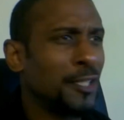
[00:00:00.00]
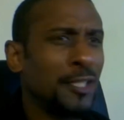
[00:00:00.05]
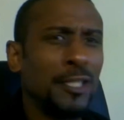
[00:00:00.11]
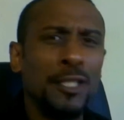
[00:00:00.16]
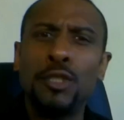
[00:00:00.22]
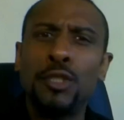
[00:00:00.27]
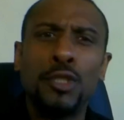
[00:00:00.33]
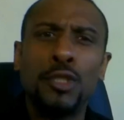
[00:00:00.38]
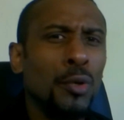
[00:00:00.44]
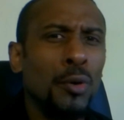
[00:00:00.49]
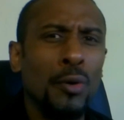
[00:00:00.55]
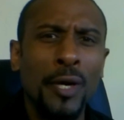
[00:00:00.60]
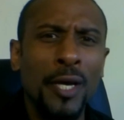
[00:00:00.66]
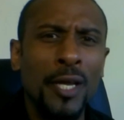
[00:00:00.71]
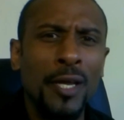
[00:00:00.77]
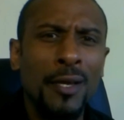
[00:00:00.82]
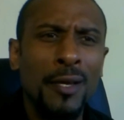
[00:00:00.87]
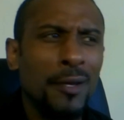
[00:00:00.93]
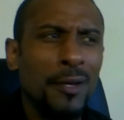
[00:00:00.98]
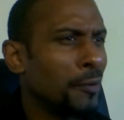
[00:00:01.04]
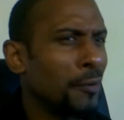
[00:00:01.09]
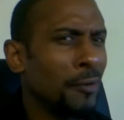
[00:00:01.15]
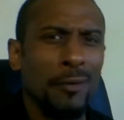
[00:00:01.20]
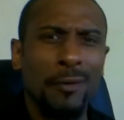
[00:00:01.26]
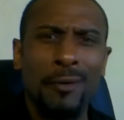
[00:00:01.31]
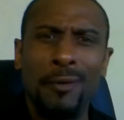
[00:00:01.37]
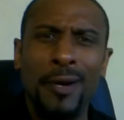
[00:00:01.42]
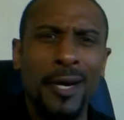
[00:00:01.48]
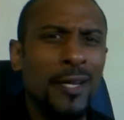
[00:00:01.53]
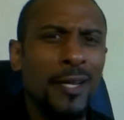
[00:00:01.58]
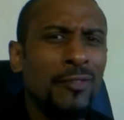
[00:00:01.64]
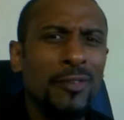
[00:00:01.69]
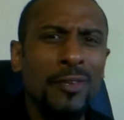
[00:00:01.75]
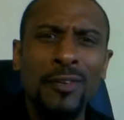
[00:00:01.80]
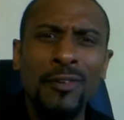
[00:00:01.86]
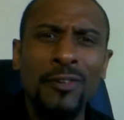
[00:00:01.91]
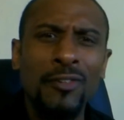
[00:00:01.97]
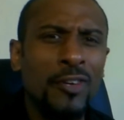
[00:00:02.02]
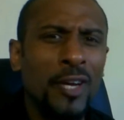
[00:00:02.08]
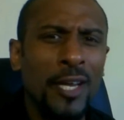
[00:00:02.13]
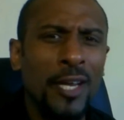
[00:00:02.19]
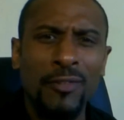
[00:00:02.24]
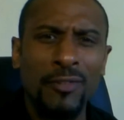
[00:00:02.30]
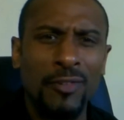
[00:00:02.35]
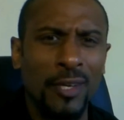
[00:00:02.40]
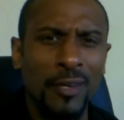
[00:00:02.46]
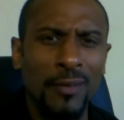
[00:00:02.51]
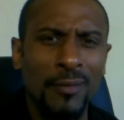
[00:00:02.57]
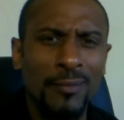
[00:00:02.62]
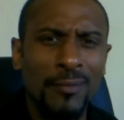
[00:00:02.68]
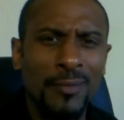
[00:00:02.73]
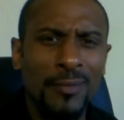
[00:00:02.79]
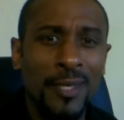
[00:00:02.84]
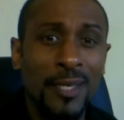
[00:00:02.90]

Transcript: just enjoy racing and chasing.